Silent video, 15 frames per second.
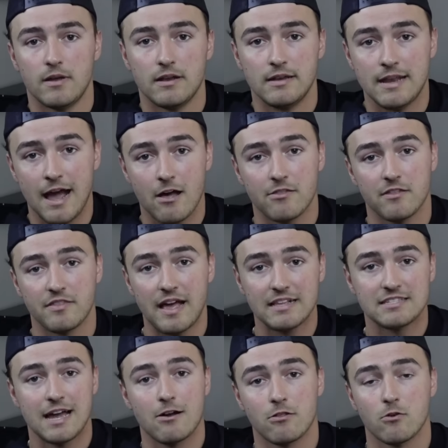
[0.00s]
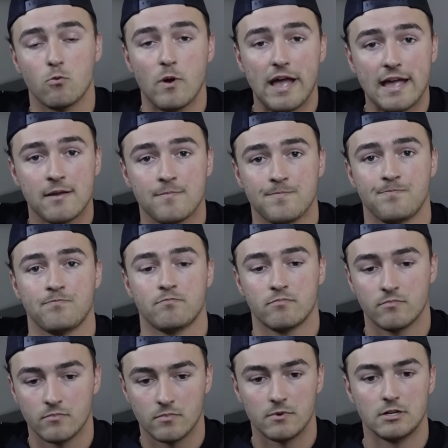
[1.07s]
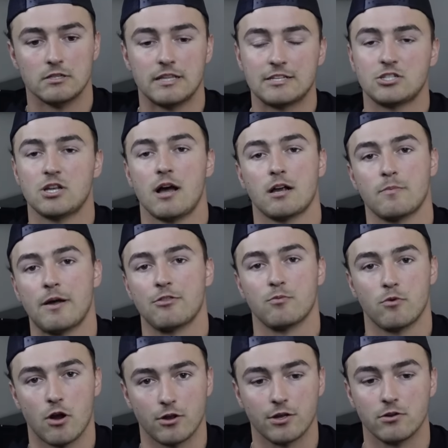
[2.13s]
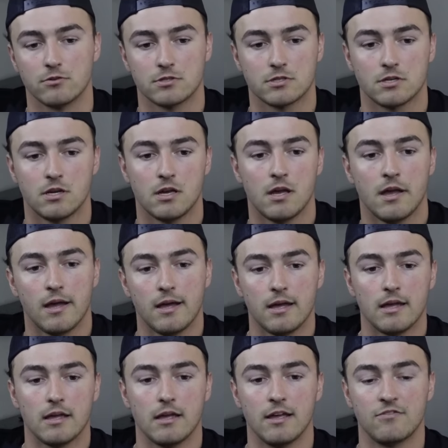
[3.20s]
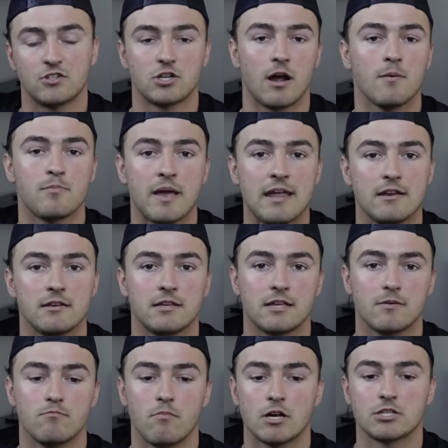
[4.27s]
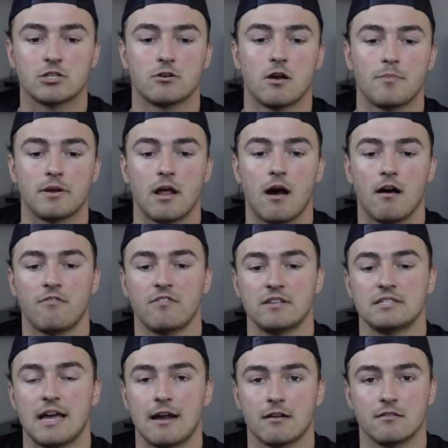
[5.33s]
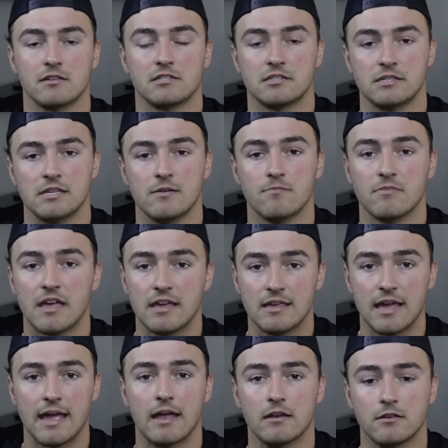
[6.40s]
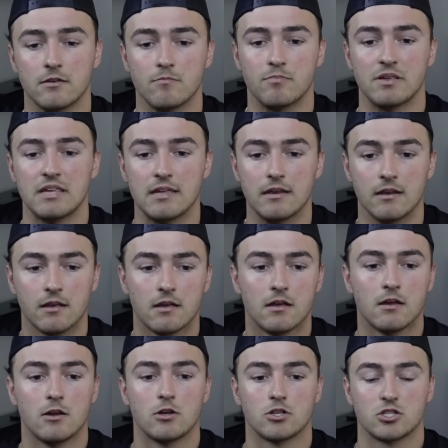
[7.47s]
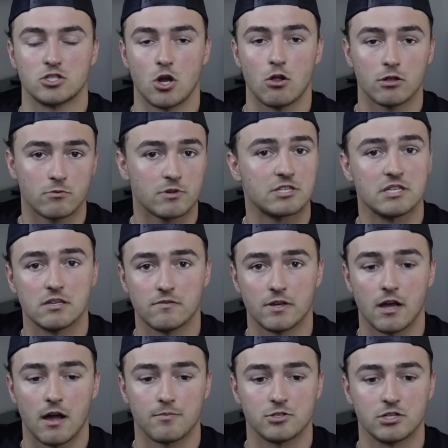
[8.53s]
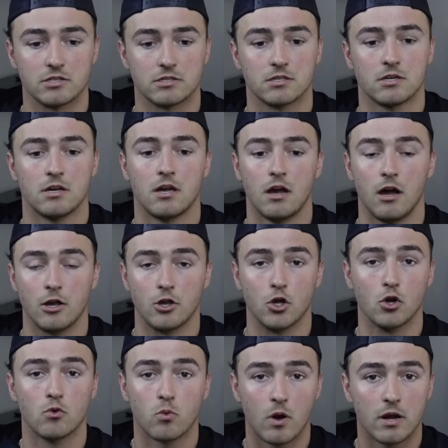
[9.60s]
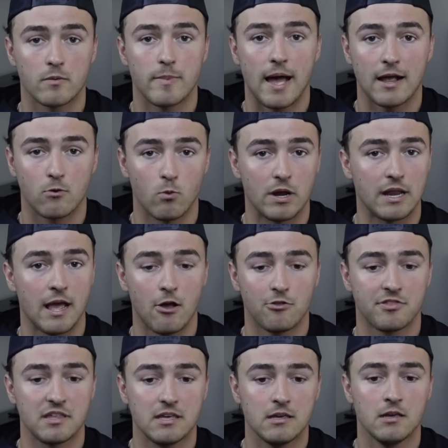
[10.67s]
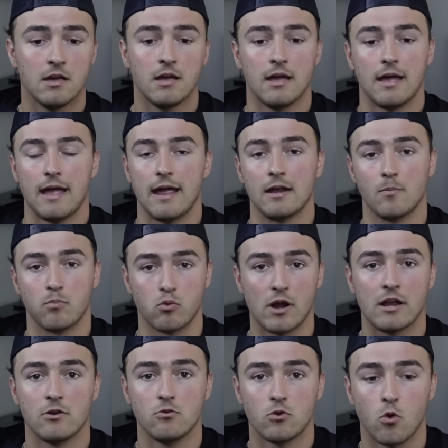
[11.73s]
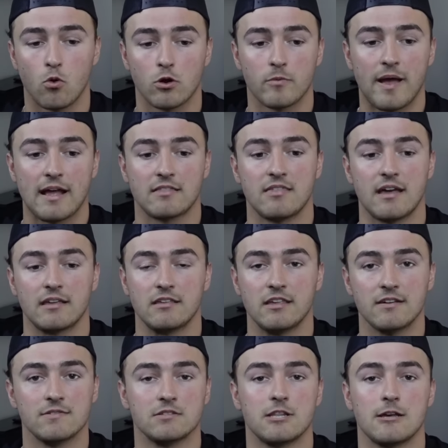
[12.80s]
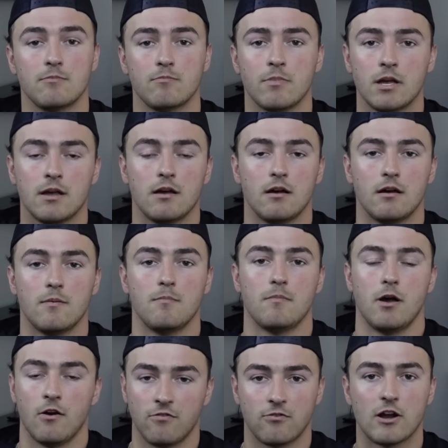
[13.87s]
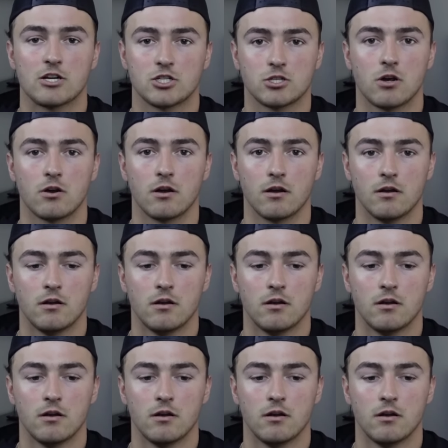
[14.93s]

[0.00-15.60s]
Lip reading: now that that's out of the way, let's talk about the Broncos. If Sean Payton can muster up an offense out of this team, they can compete. Solid receiving options, a good running back when healthy, and a brand new quarterback that gives them a fresh start.